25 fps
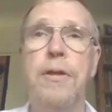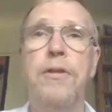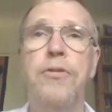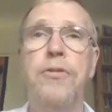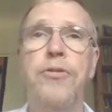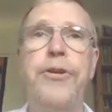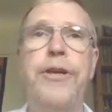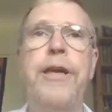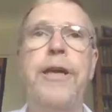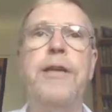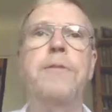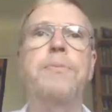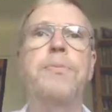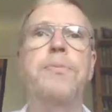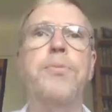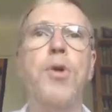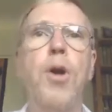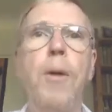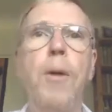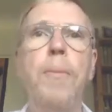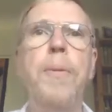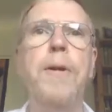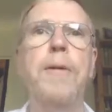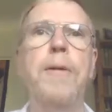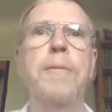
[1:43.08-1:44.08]
create
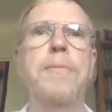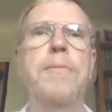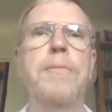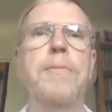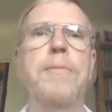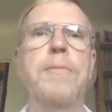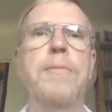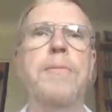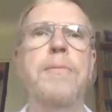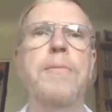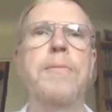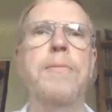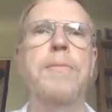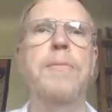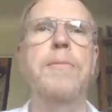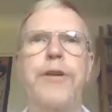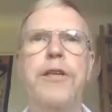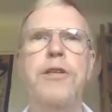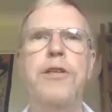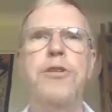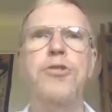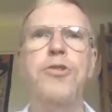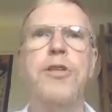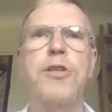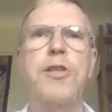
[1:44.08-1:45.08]
problems. The end of
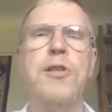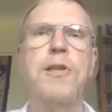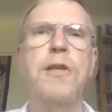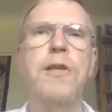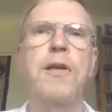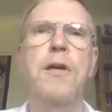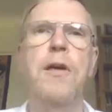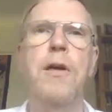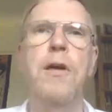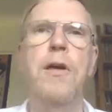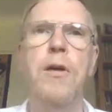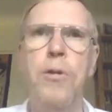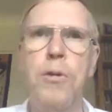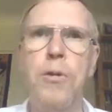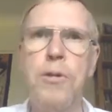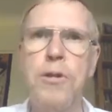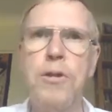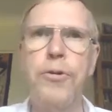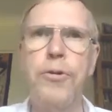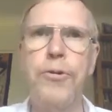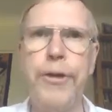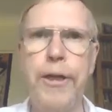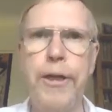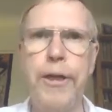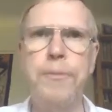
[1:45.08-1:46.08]
interest
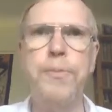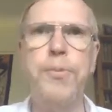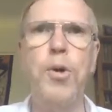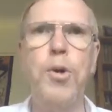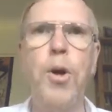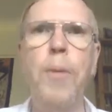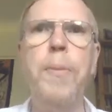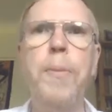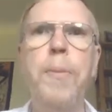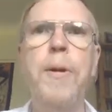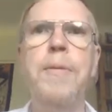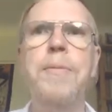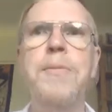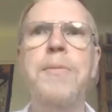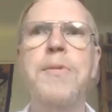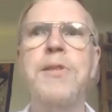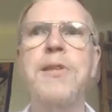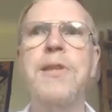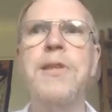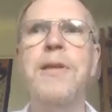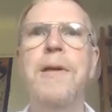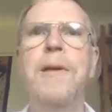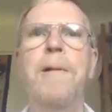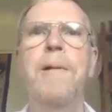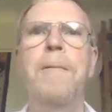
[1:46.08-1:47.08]
could create
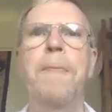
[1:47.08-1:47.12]
problems.